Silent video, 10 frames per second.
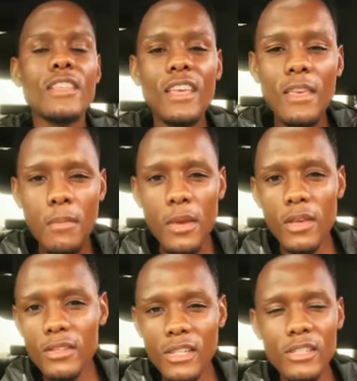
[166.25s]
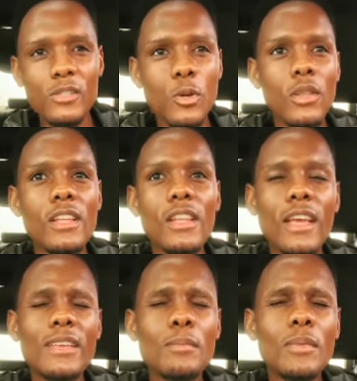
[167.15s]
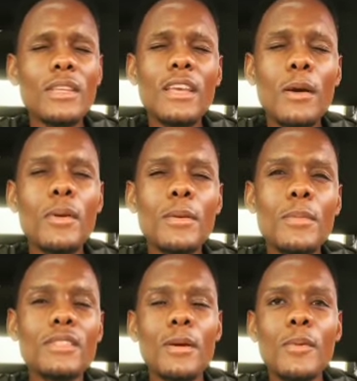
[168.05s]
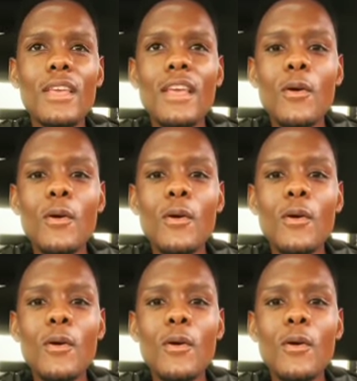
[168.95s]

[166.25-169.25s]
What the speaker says: and the emails, and he's told you like maninga my emails,